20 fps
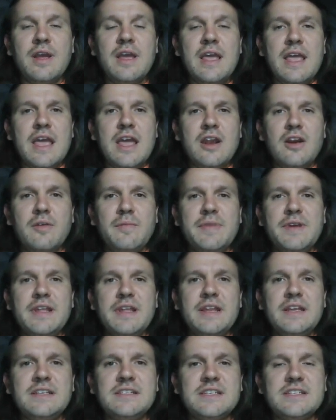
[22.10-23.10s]
and are
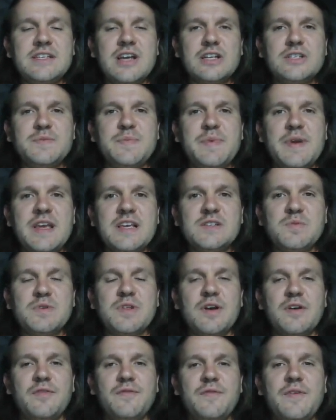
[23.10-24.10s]
beginning to touch base with
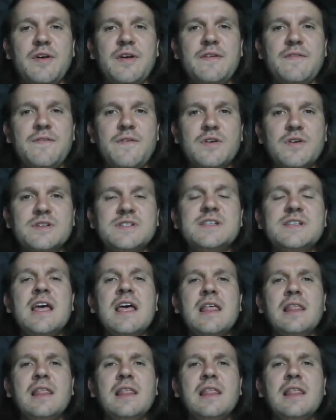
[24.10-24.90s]
our very first